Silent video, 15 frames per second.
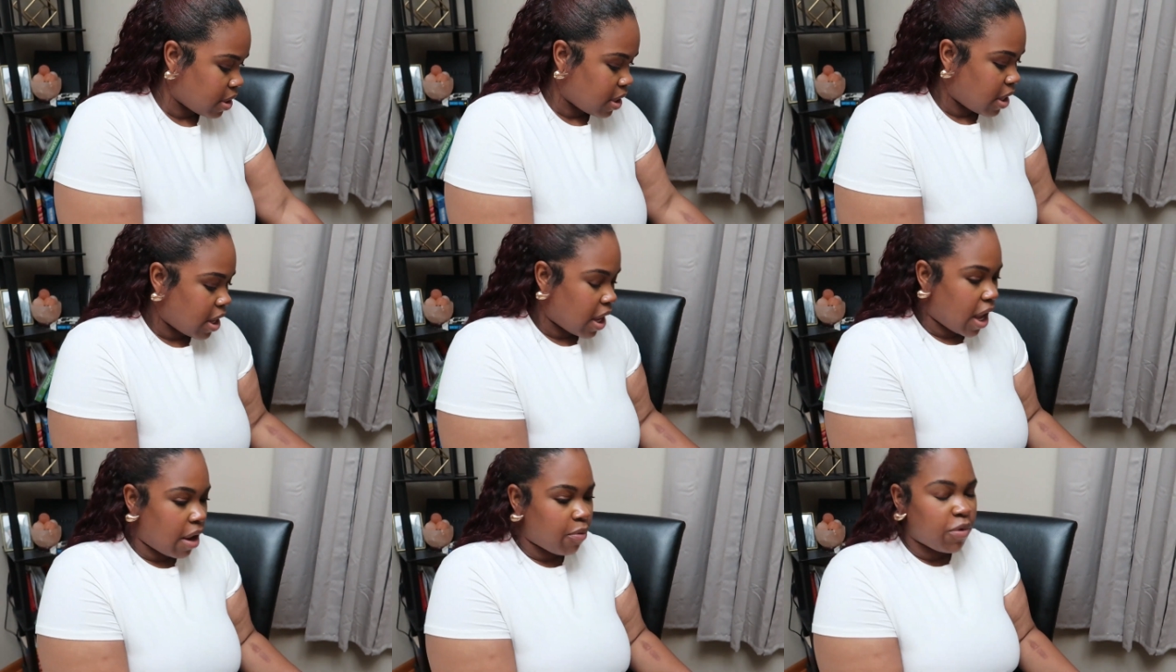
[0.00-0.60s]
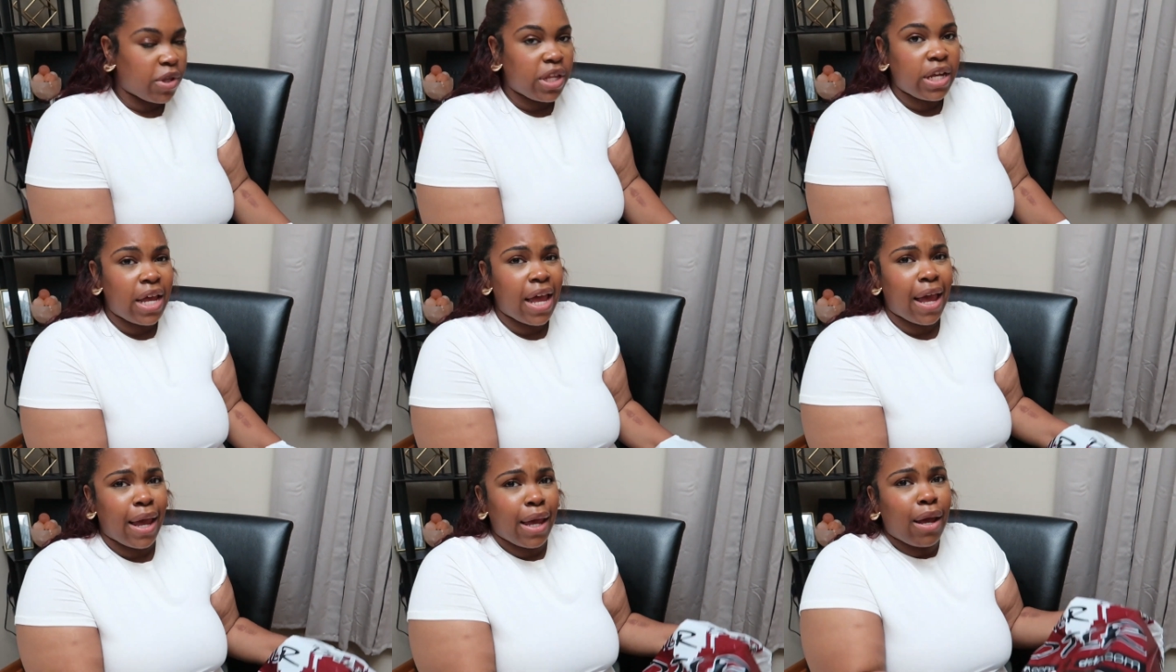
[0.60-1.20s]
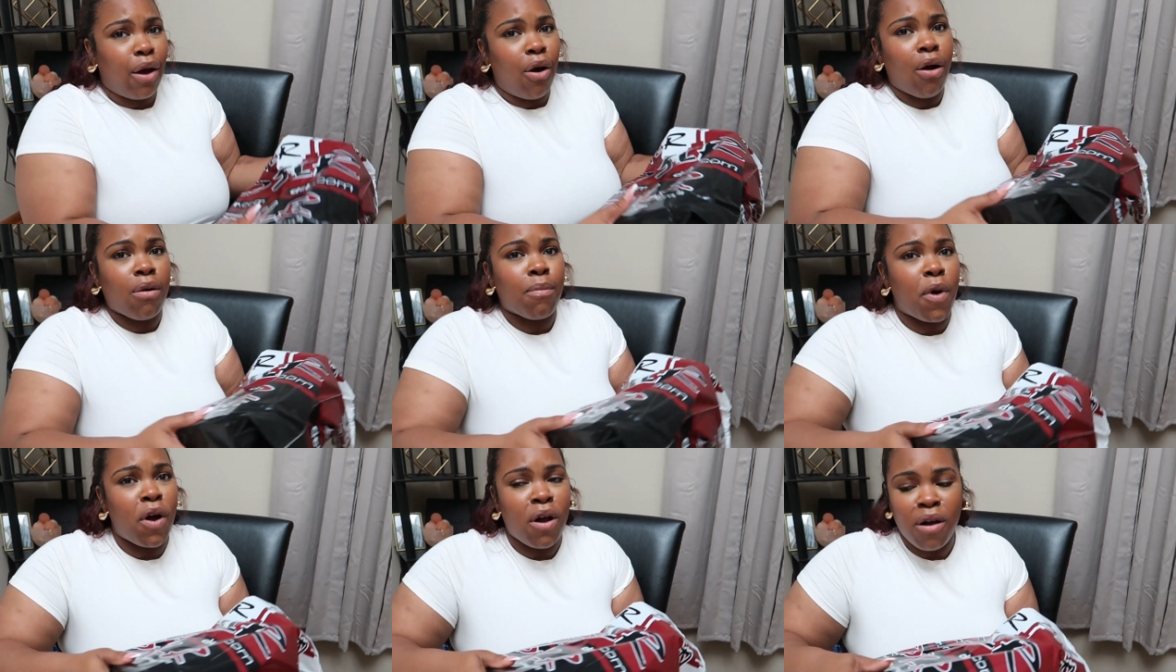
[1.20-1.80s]
I really hate our
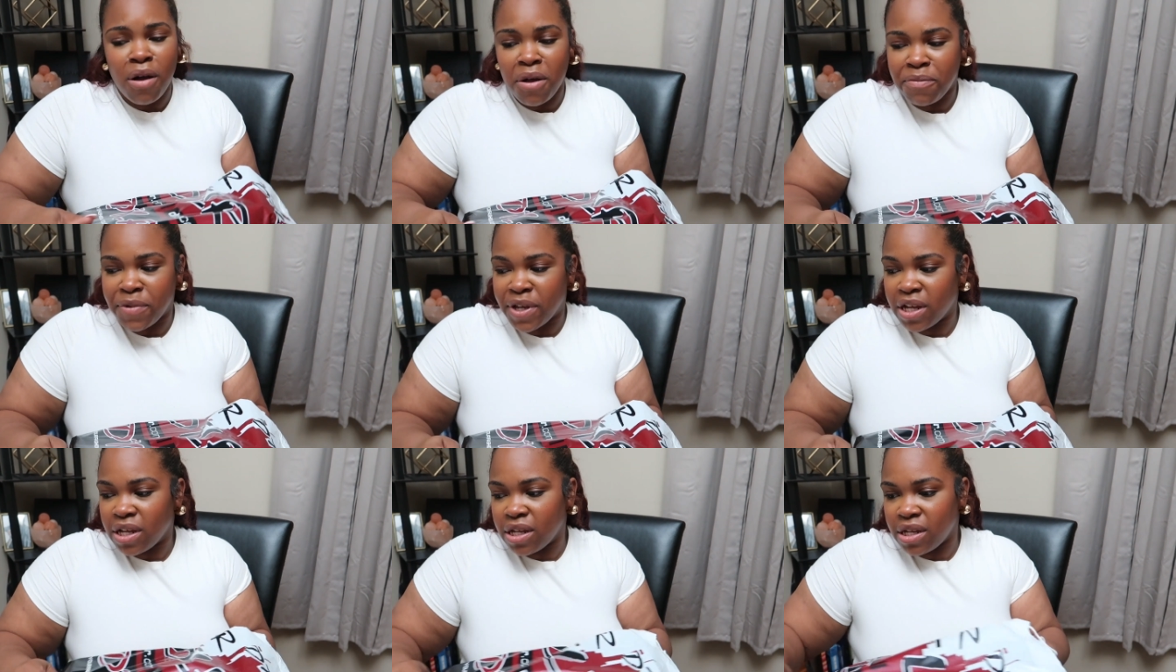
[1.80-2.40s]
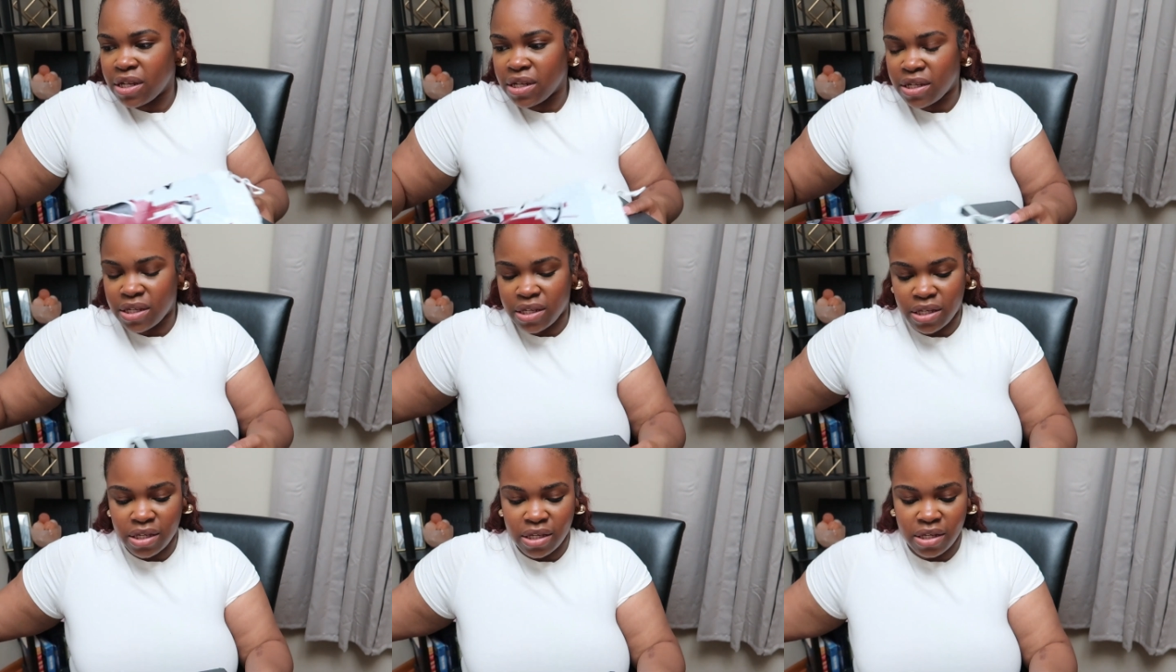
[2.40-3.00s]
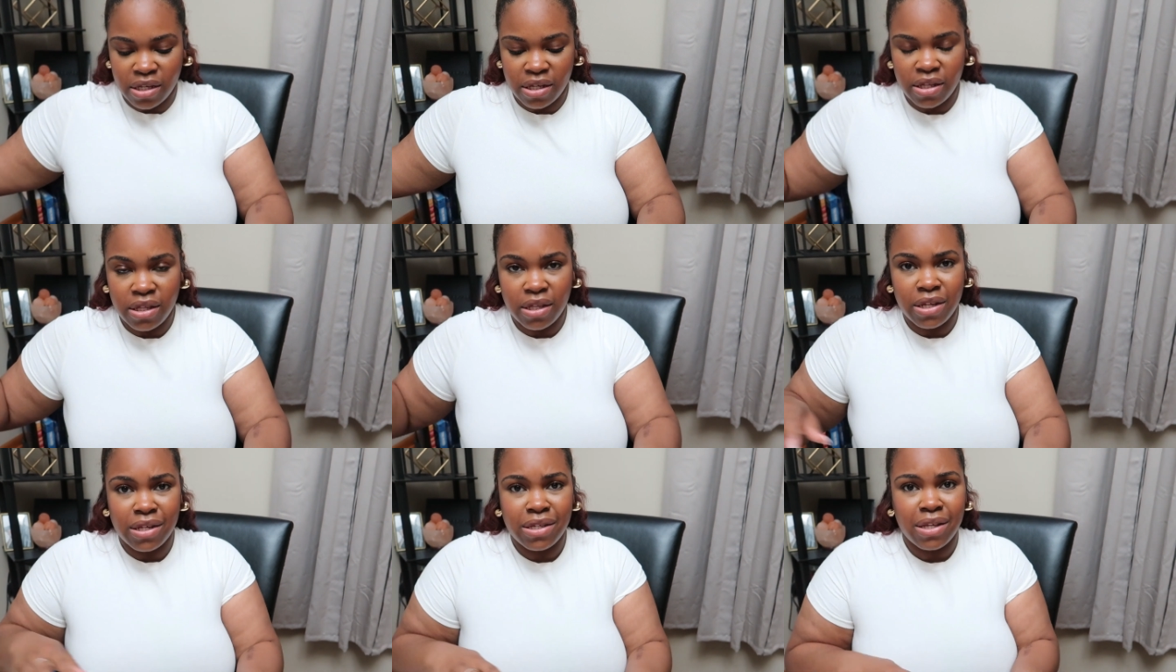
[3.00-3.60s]
mall because
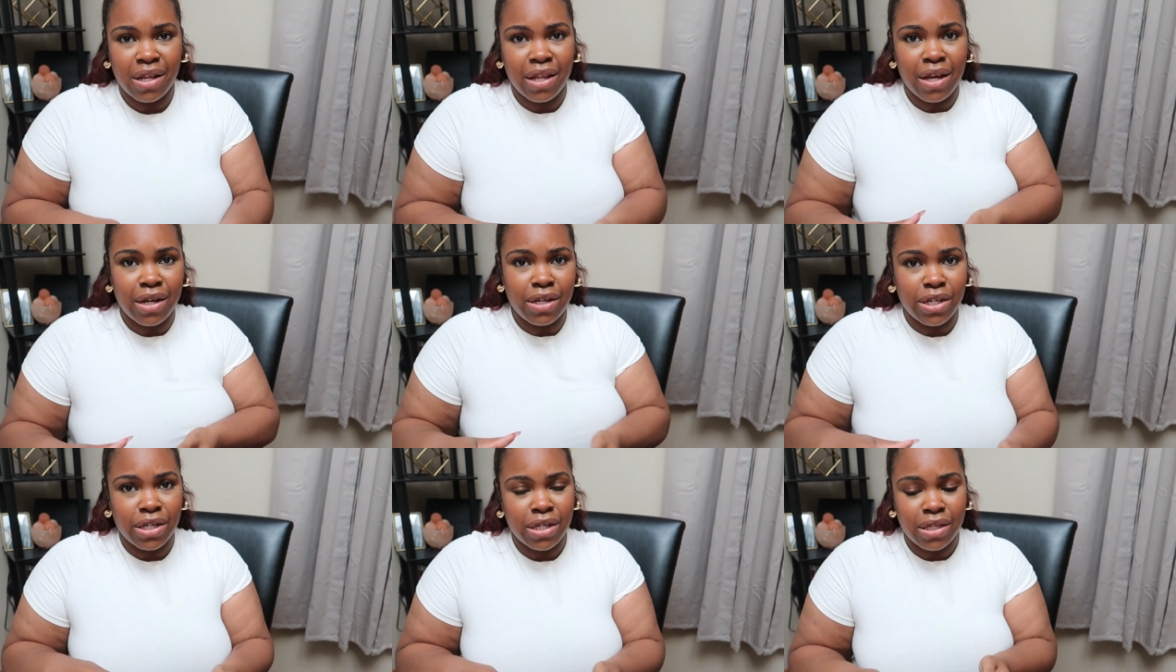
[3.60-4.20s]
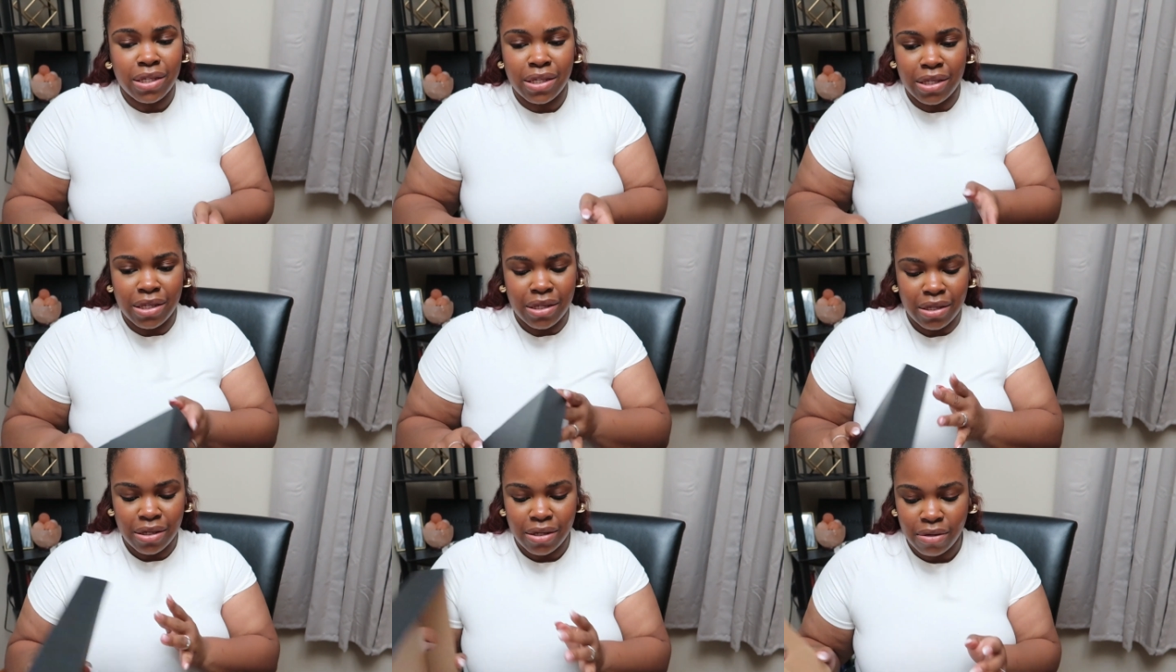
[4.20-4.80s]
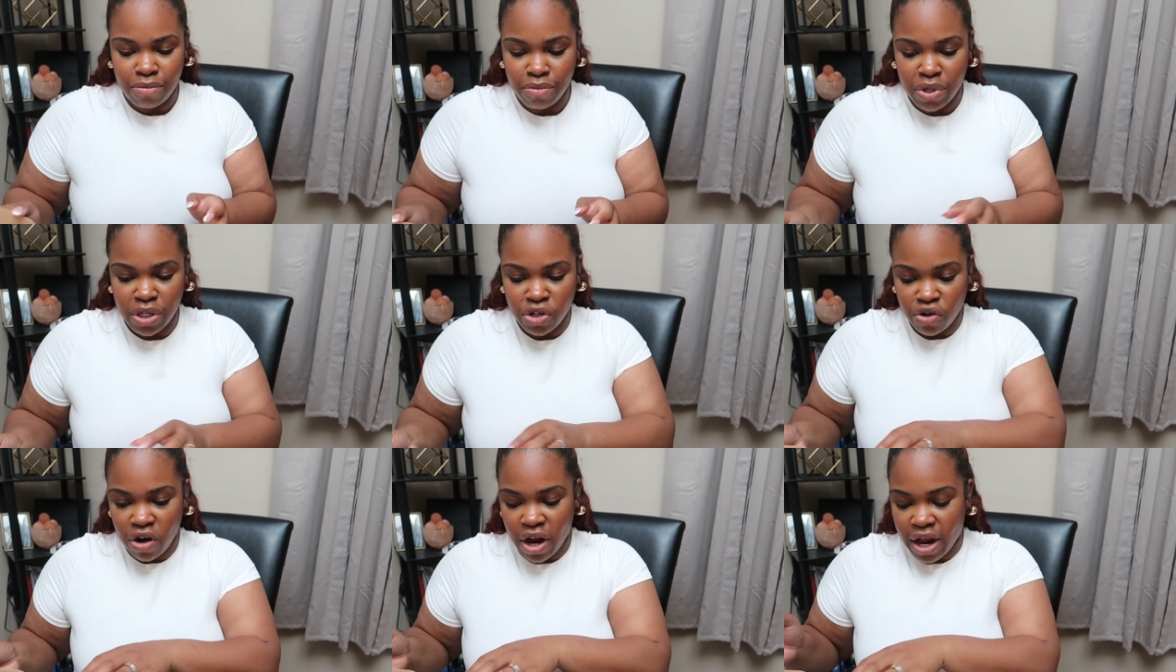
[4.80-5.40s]
the selections be
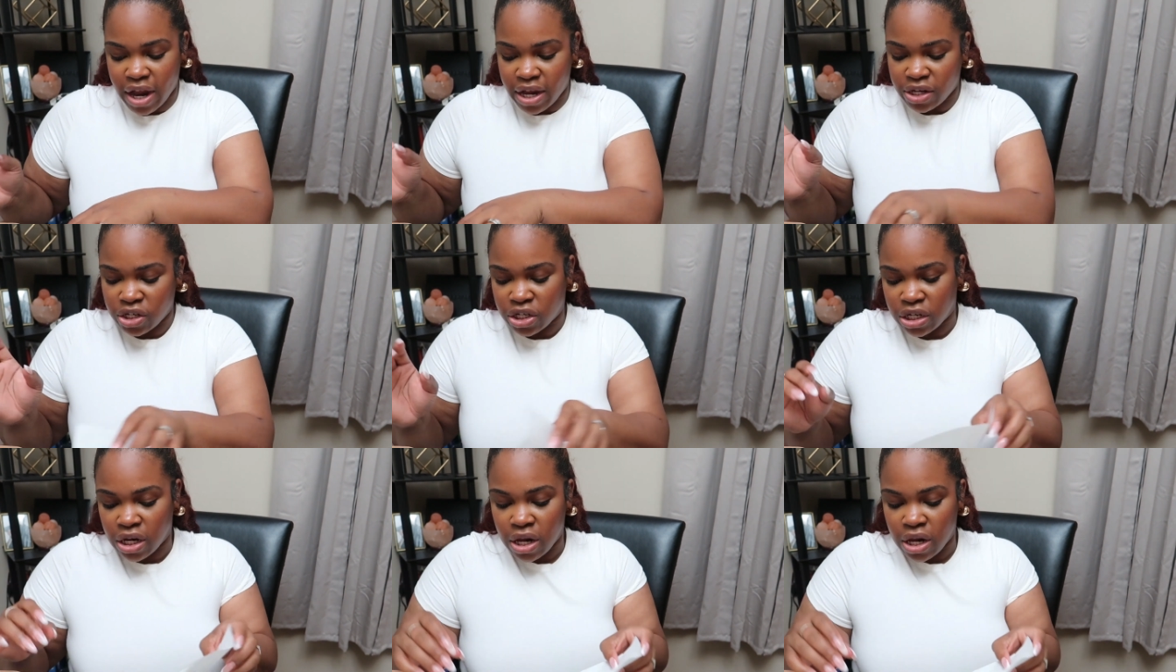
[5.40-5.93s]
trash.